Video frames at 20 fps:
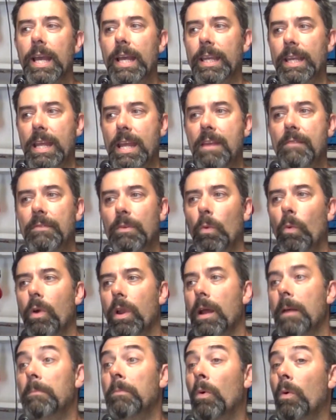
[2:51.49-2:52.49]
And even
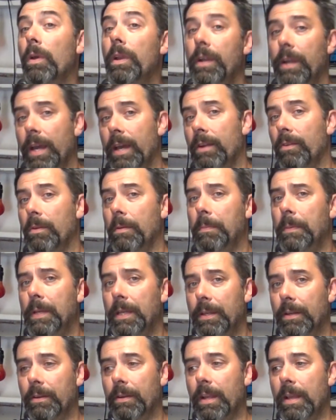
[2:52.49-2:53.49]
when I point it at a
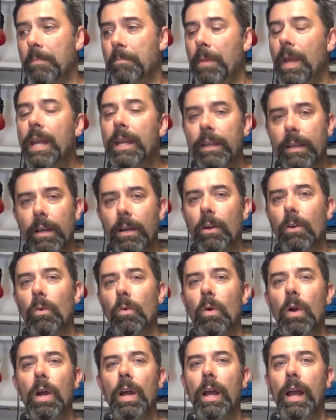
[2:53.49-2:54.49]
repeater, it may
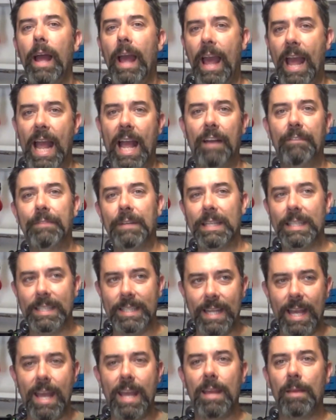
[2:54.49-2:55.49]
go half a
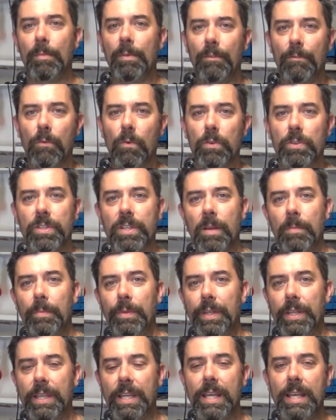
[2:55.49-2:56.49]
day before
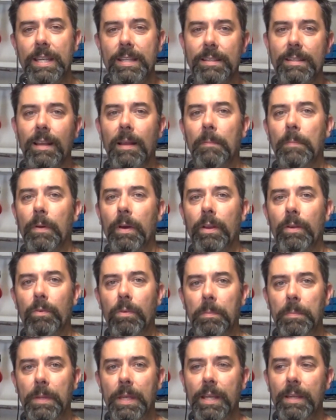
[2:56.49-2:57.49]
somebody keys up on a
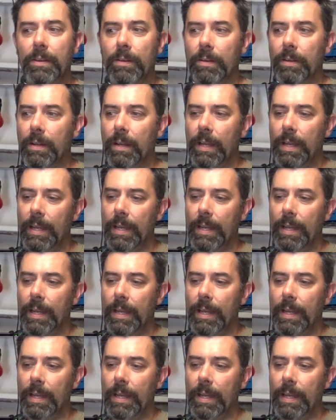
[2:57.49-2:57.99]
repeater.